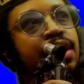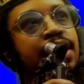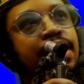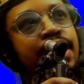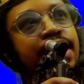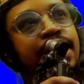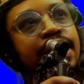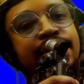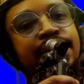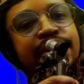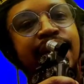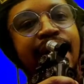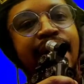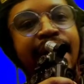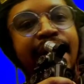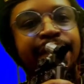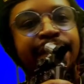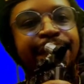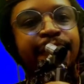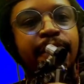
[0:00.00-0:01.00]

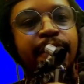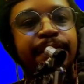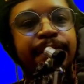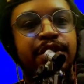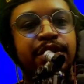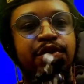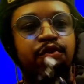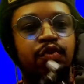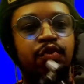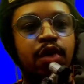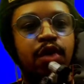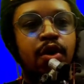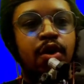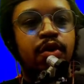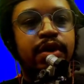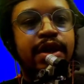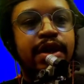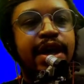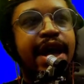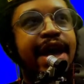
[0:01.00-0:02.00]
aside from this
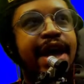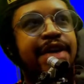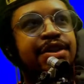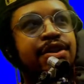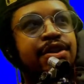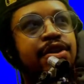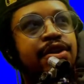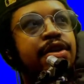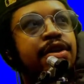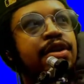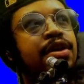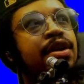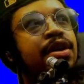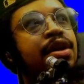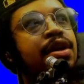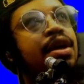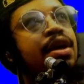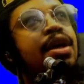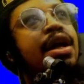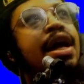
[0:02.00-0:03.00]
Rodecaster,
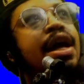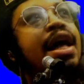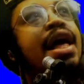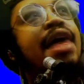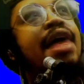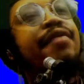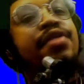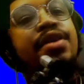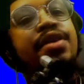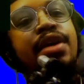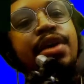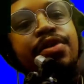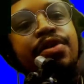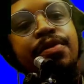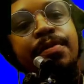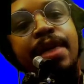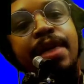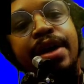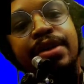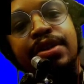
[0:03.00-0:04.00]
I have another
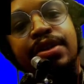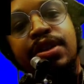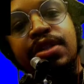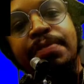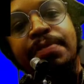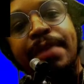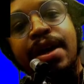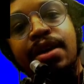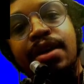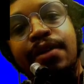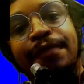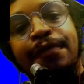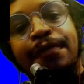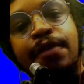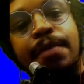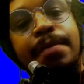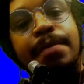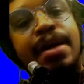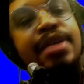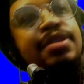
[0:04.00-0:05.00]
mic suspended
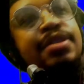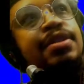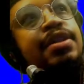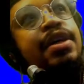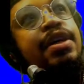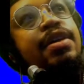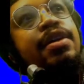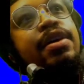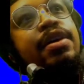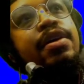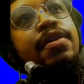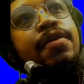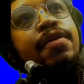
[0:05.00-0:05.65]
from my ceiling